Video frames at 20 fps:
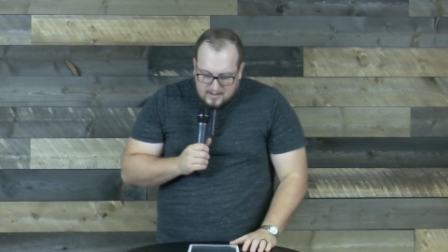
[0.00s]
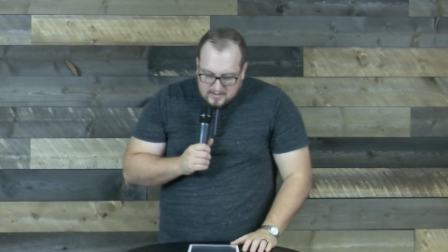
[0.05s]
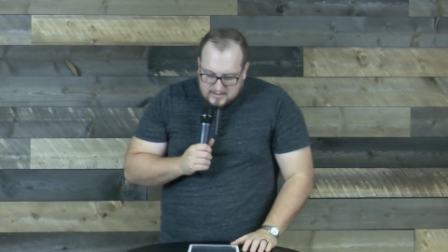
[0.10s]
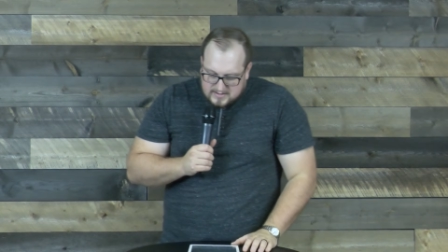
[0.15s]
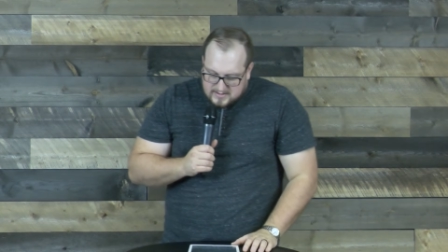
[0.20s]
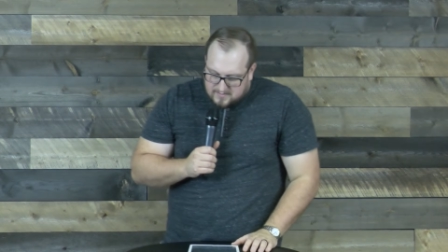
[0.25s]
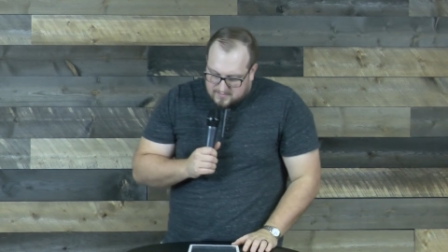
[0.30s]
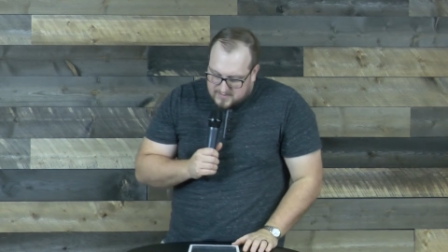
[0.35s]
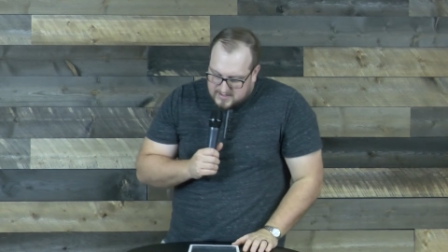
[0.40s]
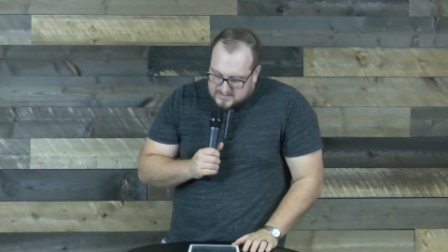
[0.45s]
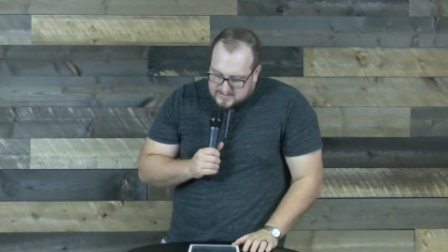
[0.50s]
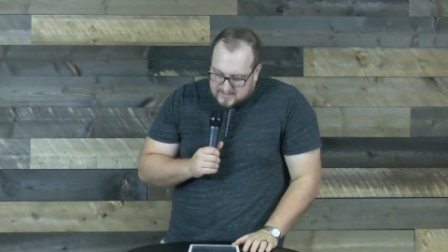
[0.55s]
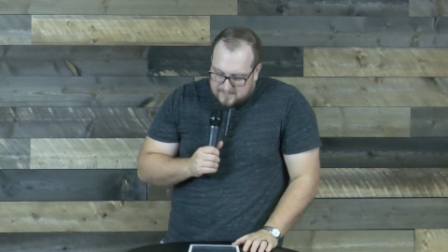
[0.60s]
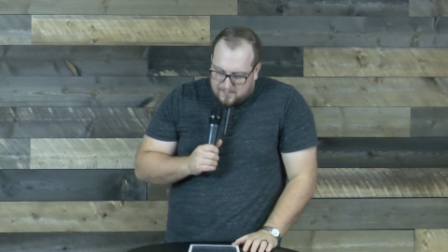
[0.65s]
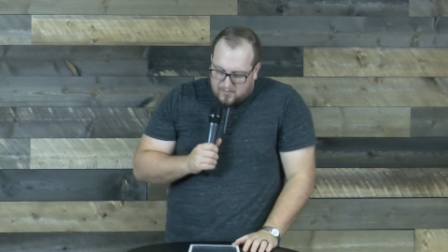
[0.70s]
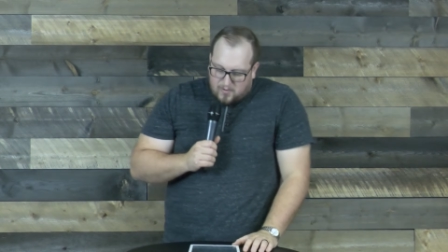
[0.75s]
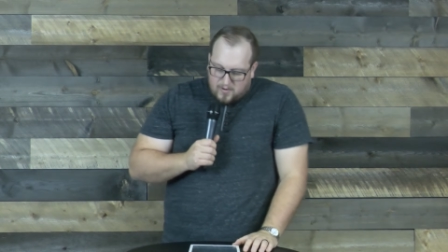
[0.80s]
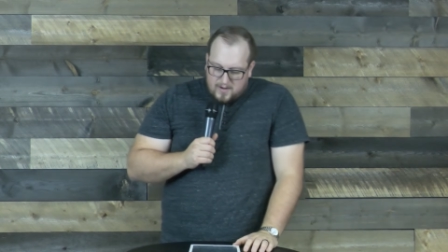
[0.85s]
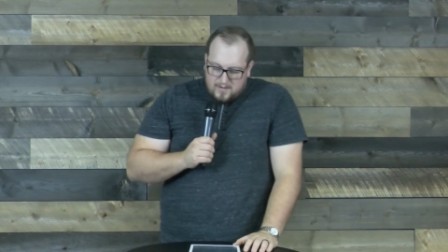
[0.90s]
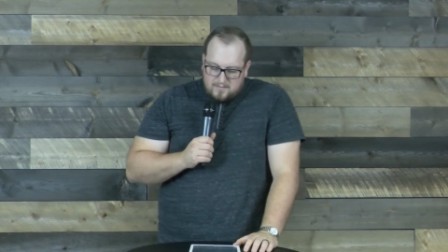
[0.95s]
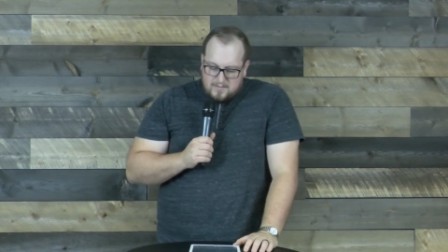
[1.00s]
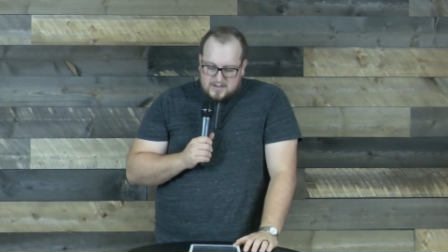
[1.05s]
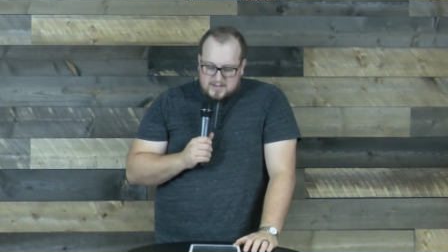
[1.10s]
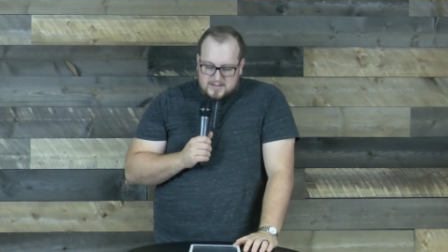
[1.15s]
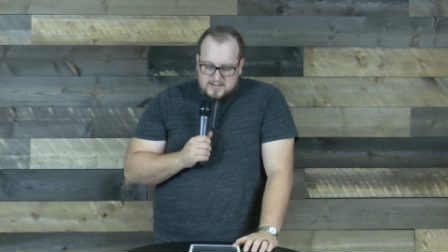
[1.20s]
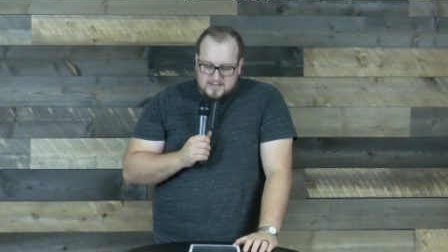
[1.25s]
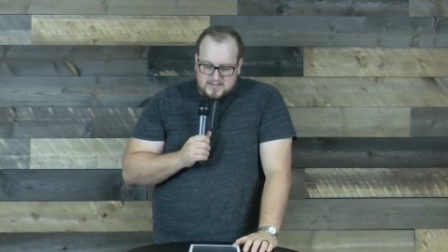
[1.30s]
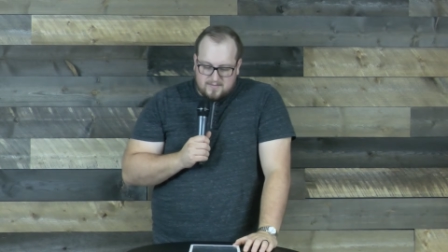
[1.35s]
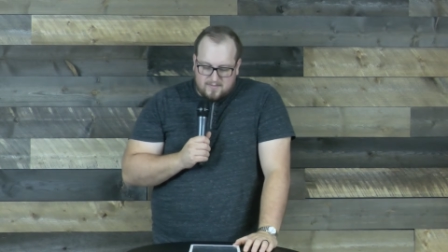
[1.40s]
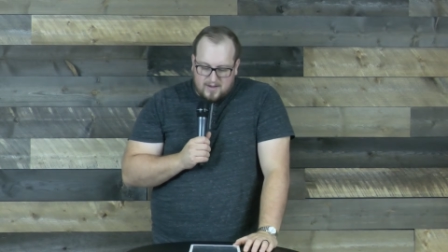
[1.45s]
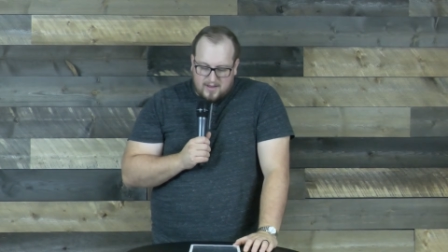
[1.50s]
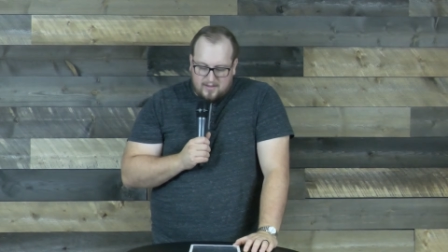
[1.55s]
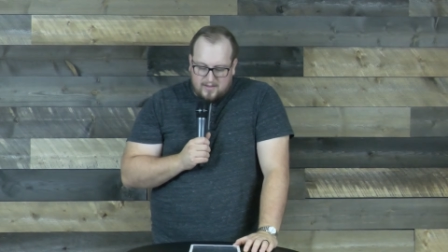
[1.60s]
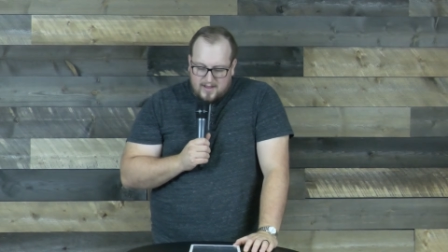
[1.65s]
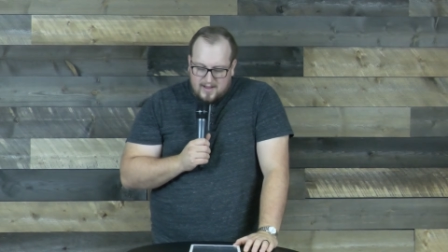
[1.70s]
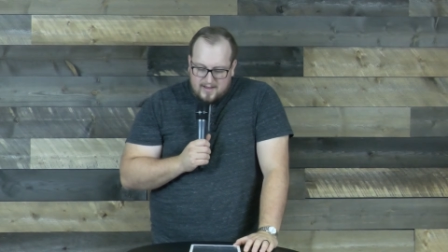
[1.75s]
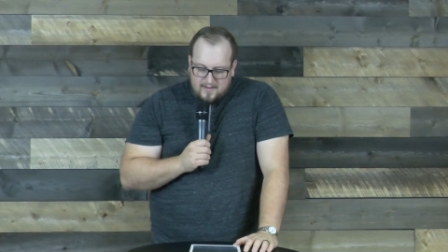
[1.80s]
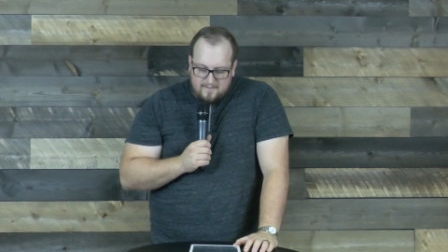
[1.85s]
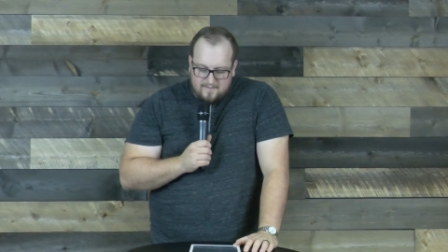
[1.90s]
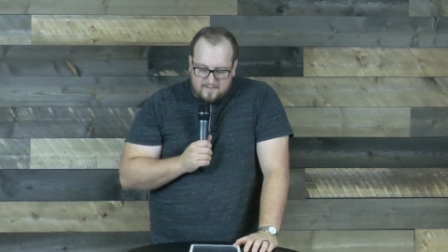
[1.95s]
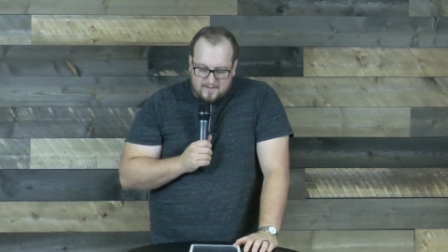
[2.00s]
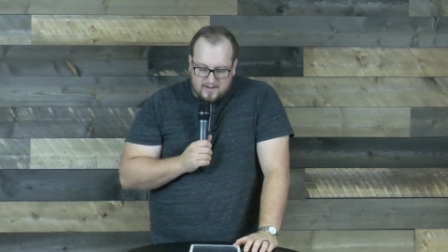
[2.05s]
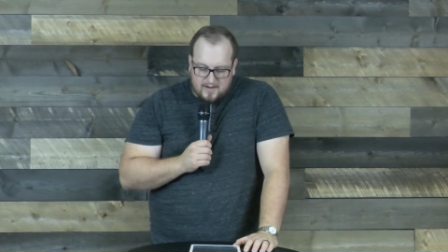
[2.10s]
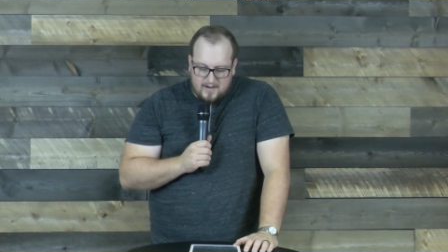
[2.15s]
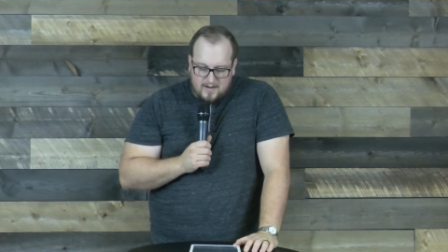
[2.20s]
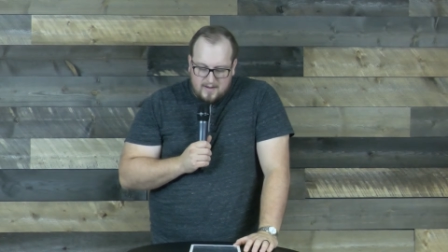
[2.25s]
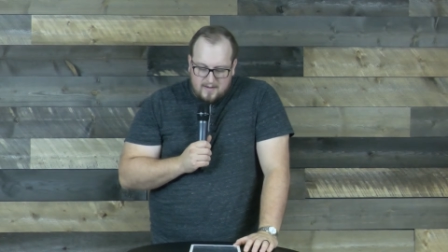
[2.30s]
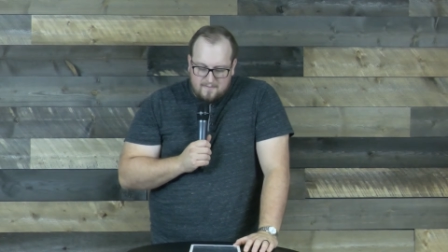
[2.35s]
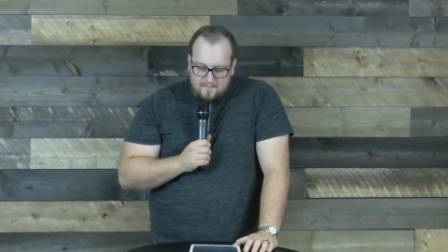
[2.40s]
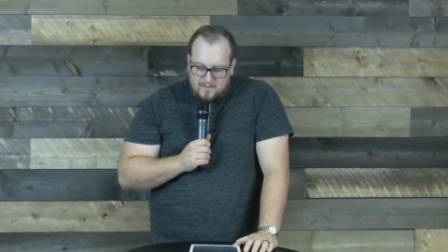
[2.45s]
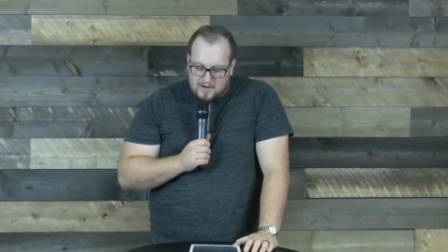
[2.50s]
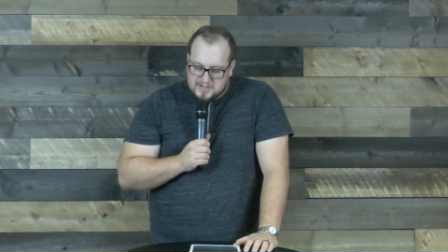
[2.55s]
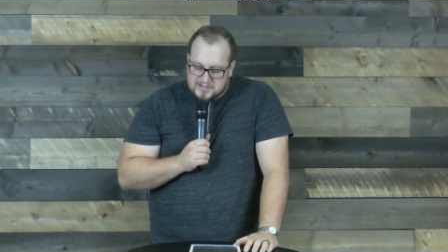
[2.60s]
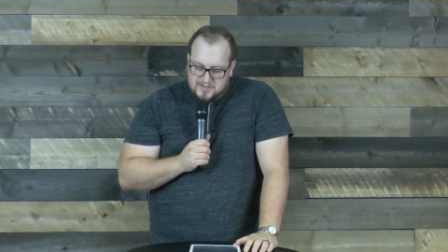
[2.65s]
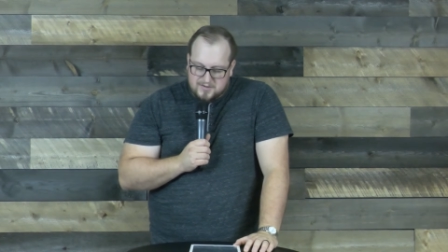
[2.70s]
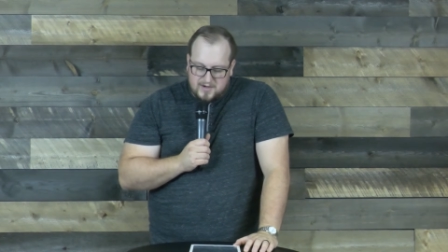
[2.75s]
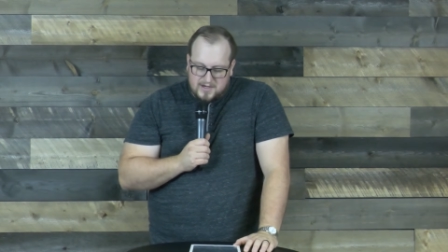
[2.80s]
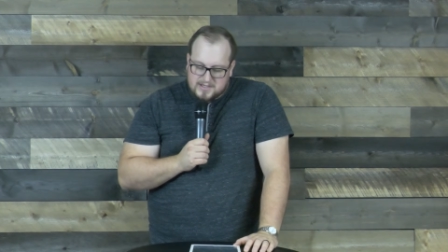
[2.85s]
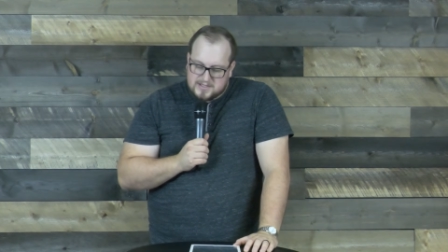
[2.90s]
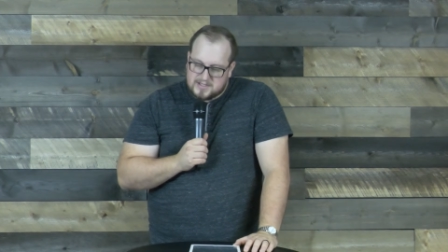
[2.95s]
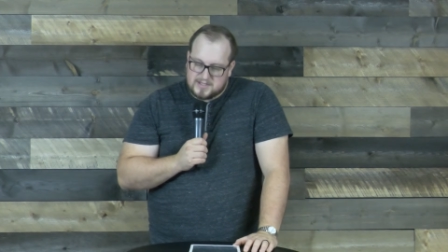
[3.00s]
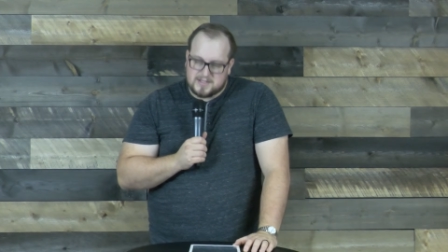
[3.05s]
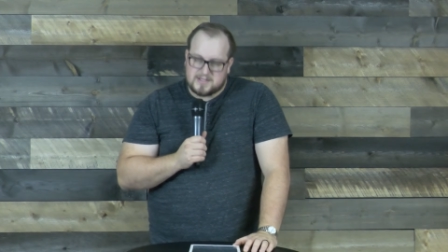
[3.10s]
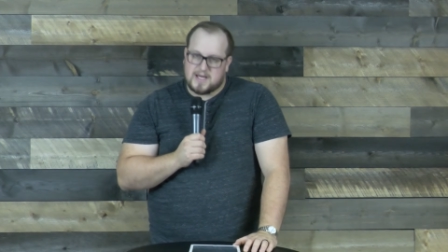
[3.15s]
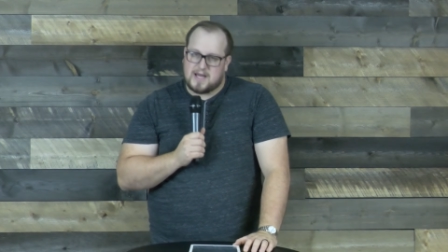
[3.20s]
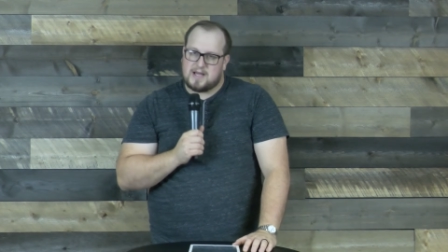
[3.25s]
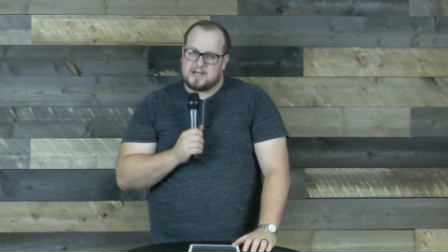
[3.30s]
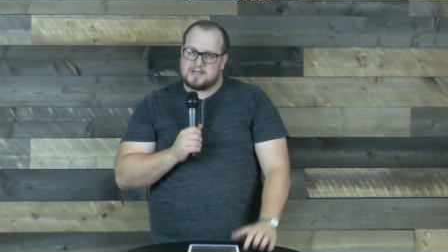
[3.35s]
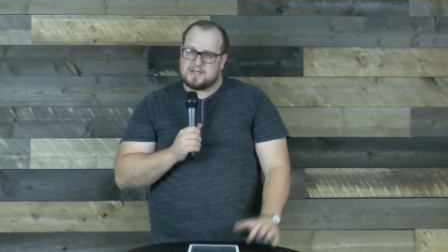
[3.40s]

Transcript: some disappointments in my life and frustrations.